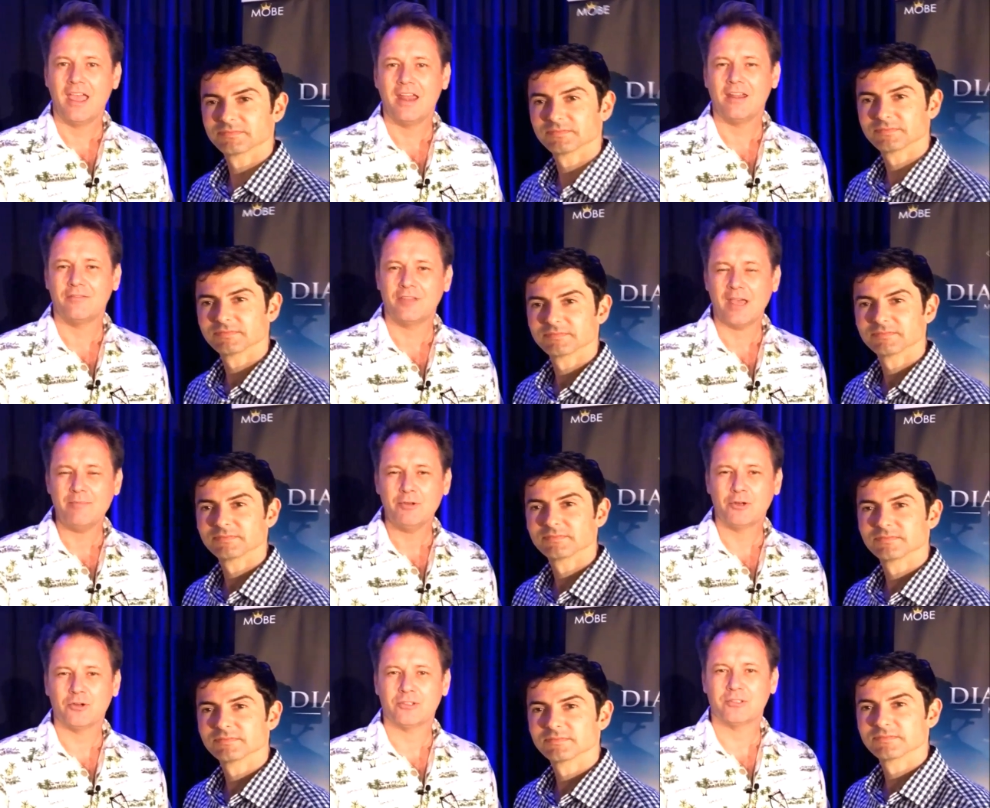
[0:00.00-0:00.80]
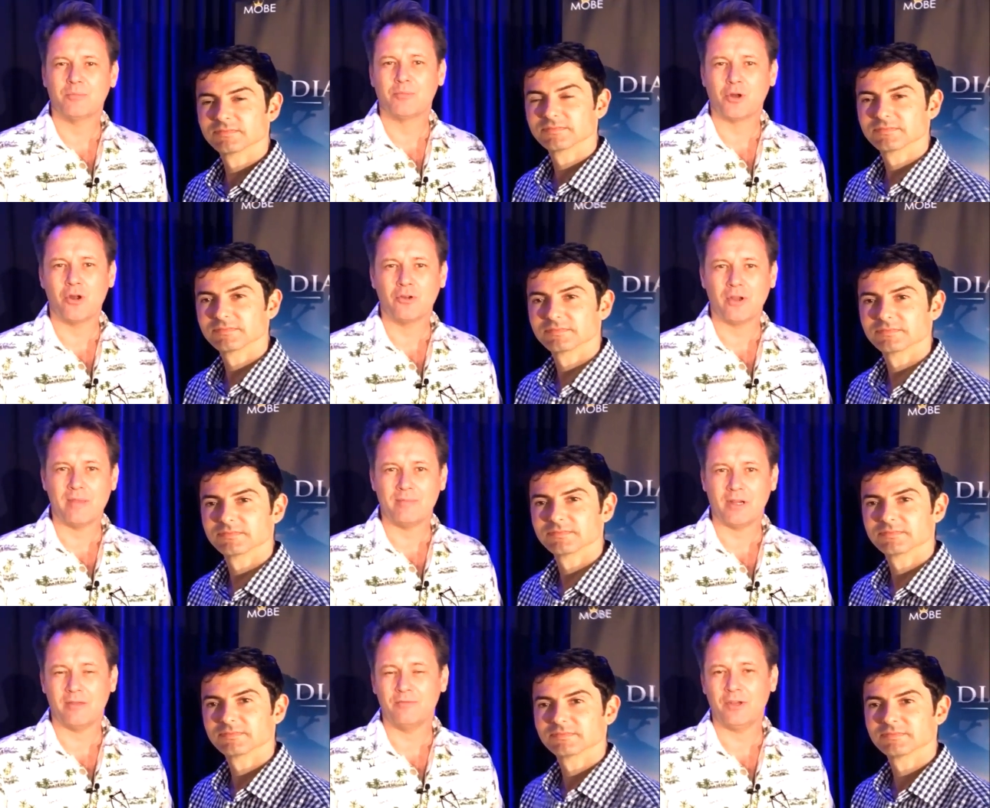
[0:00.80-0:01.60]
Speaker 1: And I've come across a
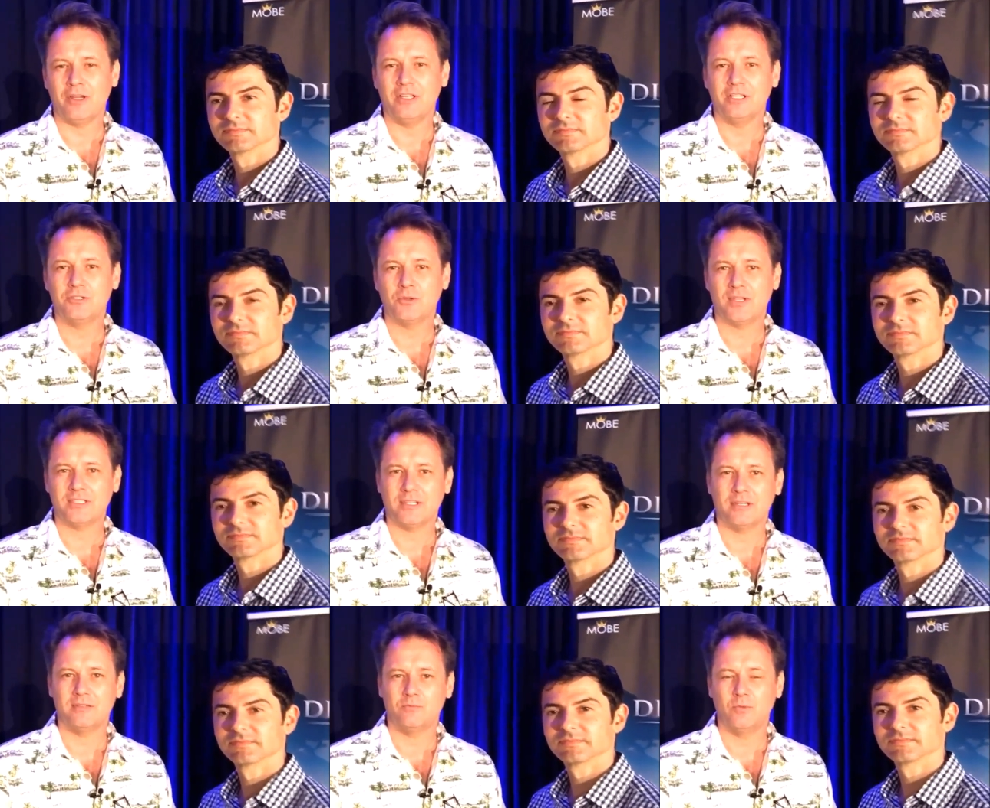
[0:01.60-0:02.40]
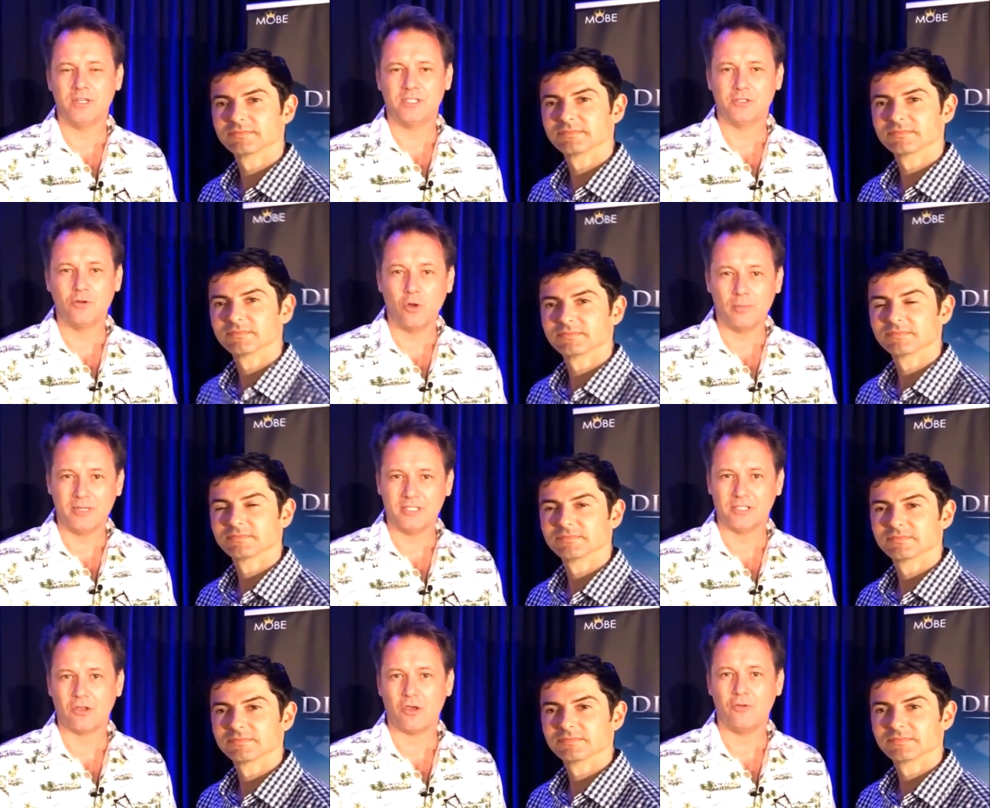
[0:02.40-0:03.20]
program that I'm very interested in, which Norbert
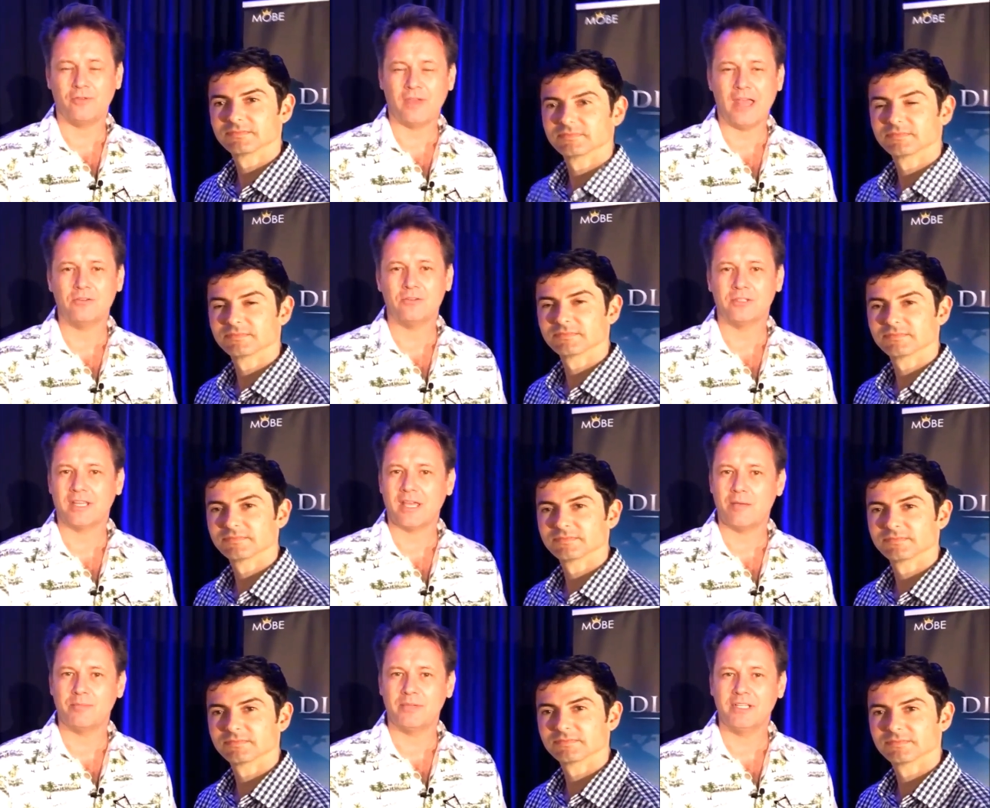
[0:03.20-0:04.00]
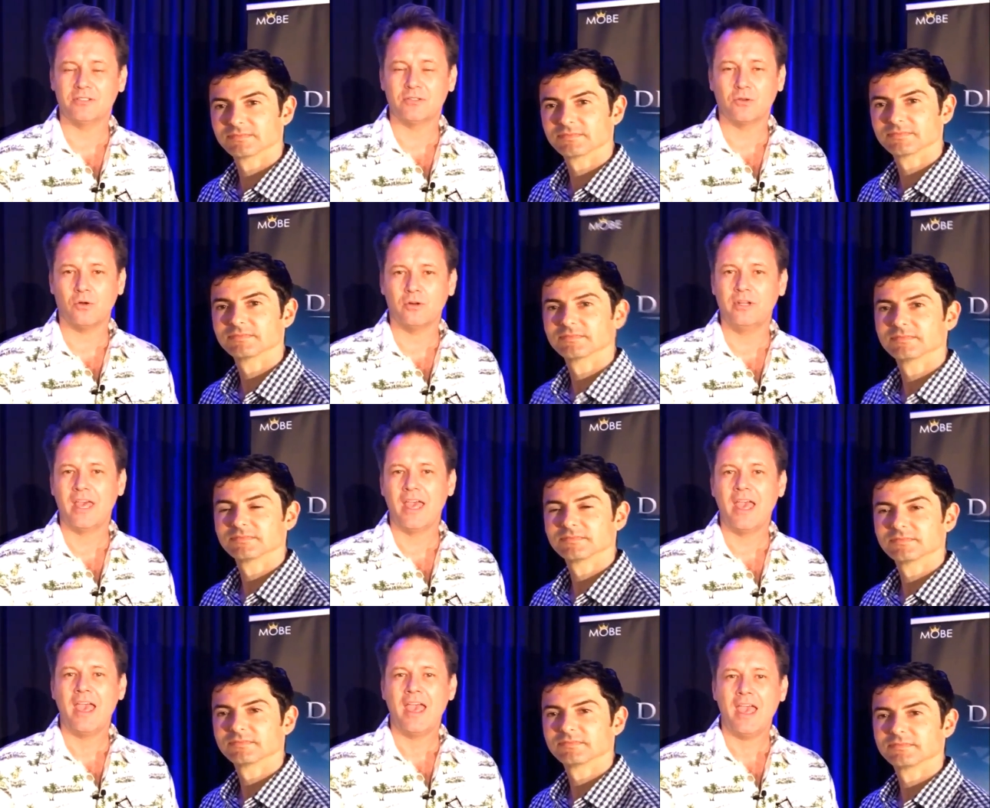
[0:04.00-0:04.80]
is a co-founder of the company. It's called
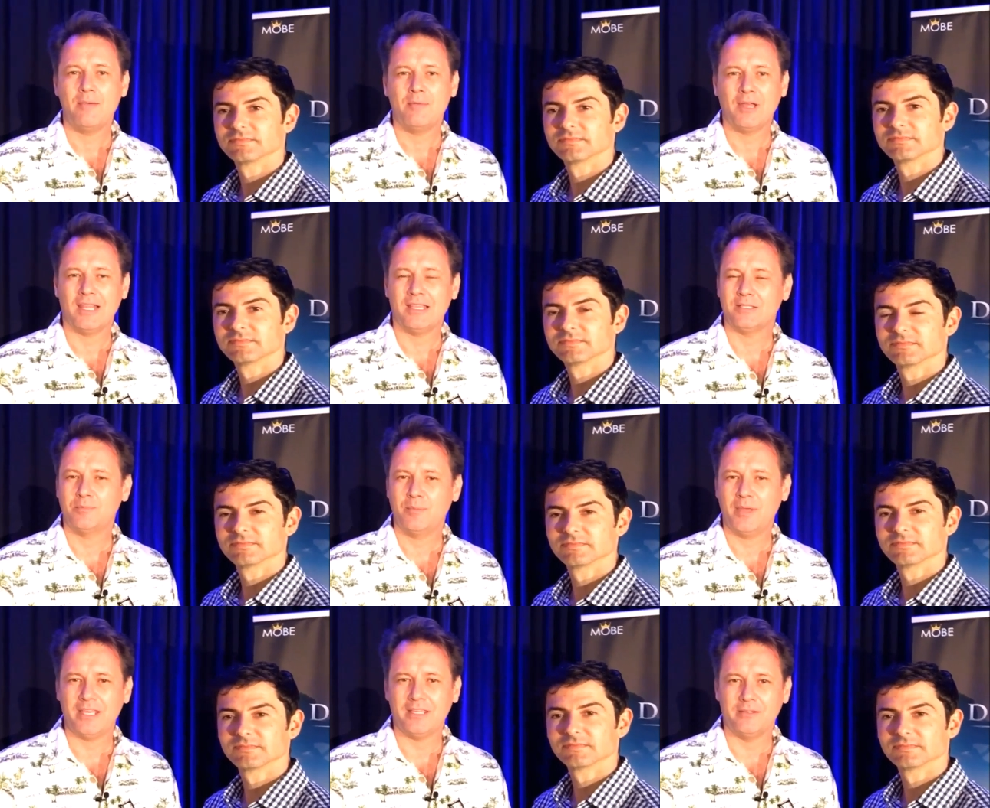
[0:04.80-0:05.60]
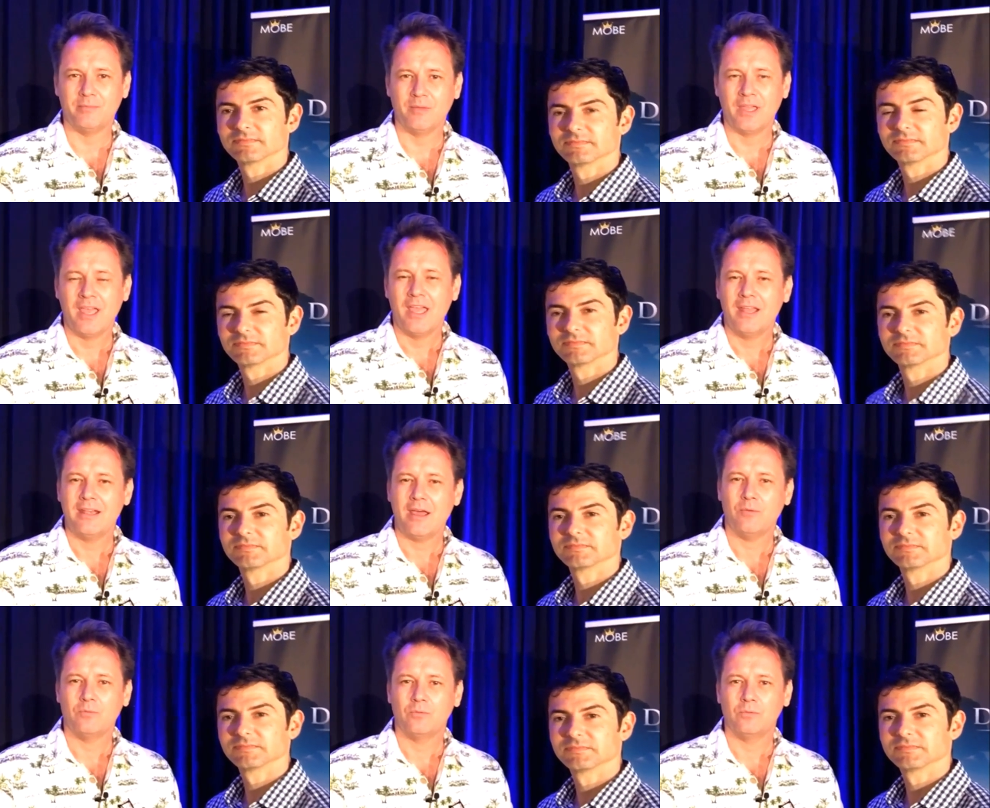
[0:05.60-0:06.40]
MLSP.
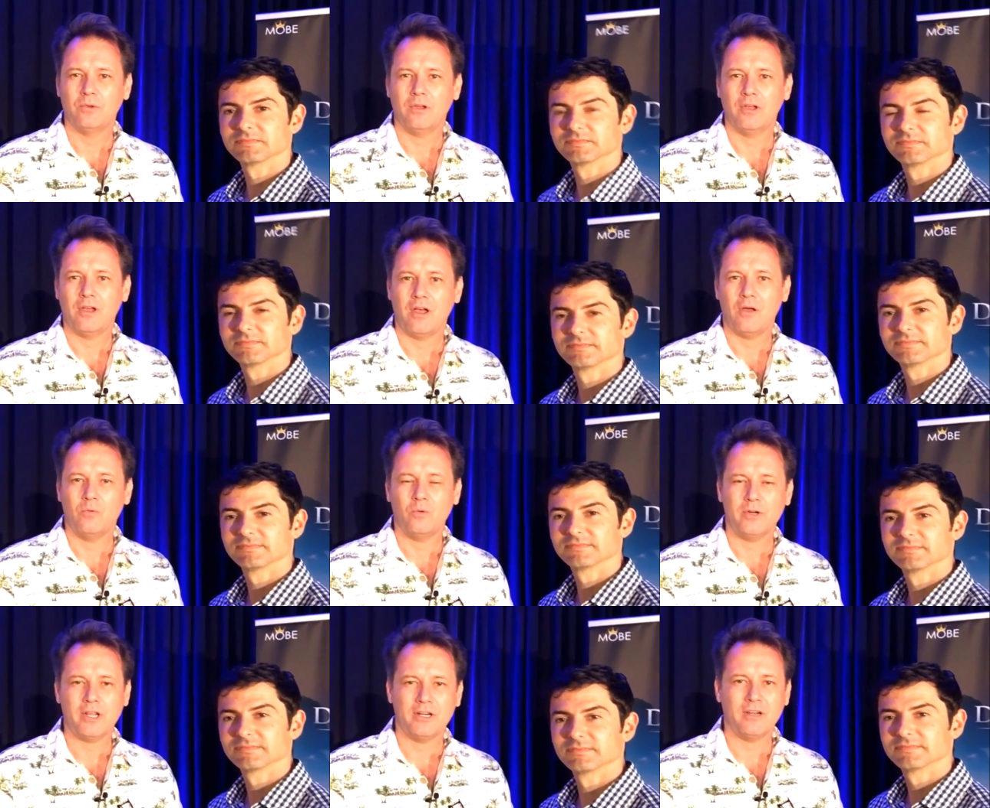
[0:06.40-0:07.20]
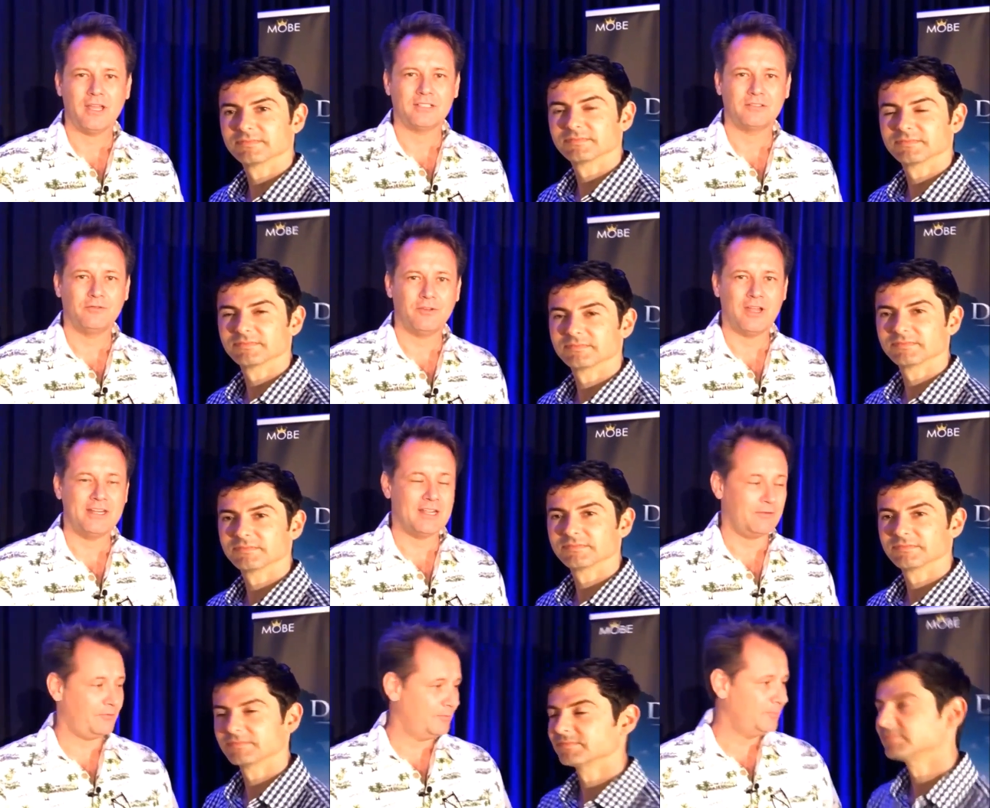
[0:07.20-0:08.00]
Now, what I'd like to find
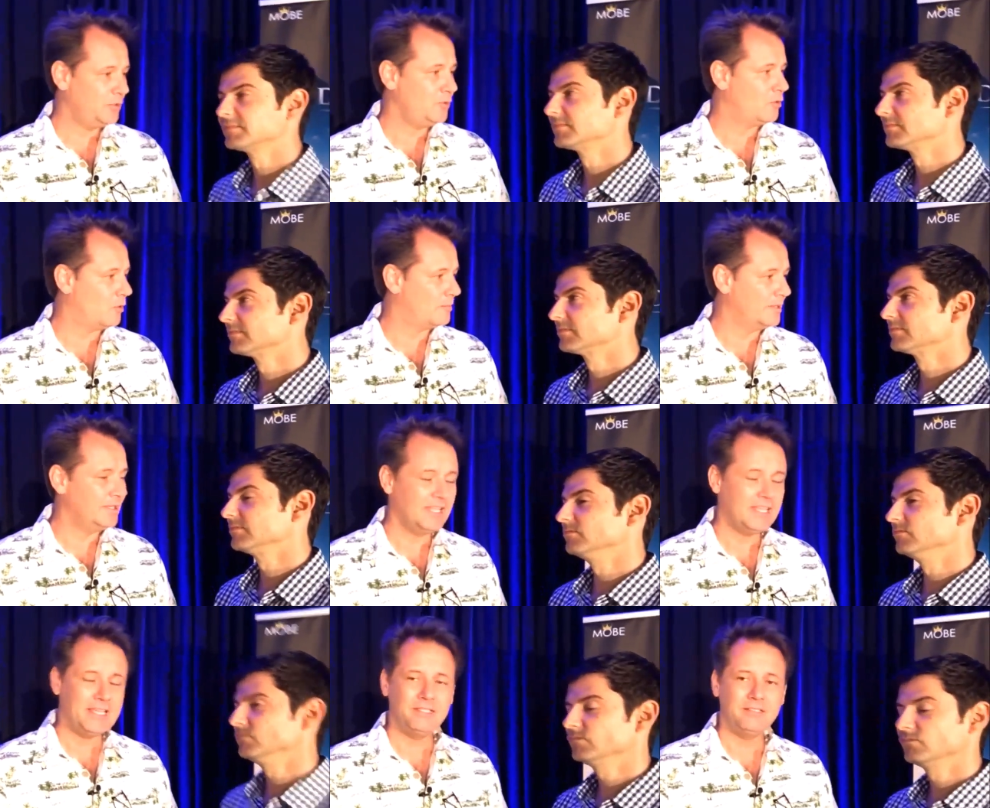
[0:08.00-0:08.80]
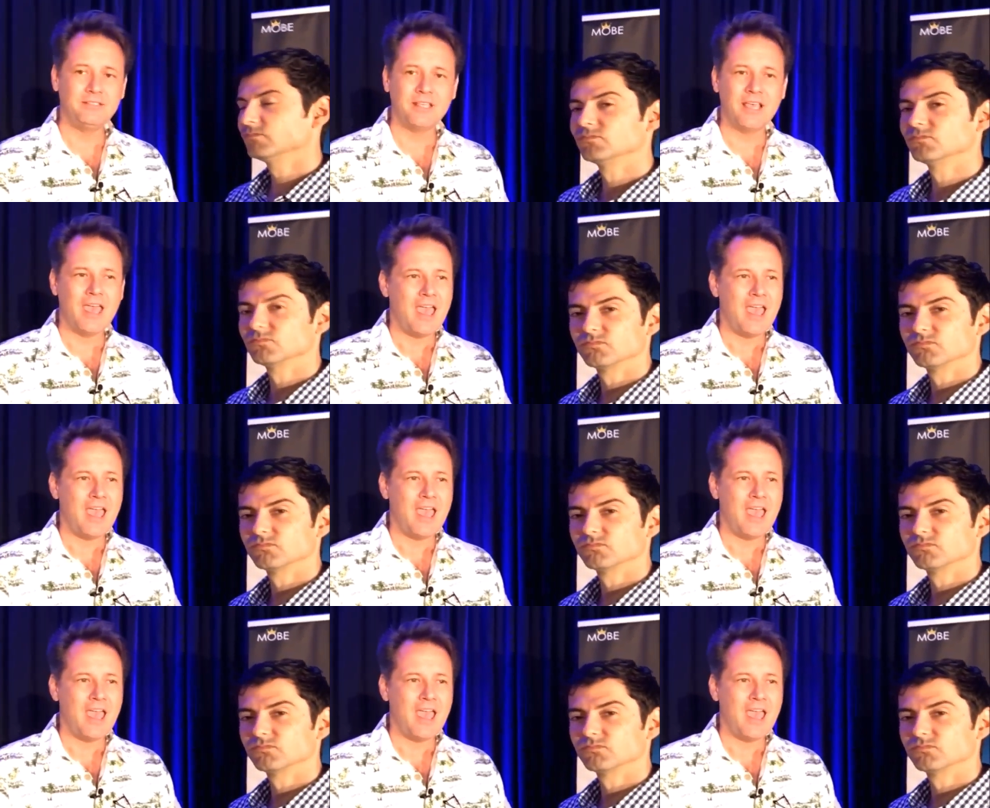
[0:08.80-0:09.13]
out from you, Norbert, is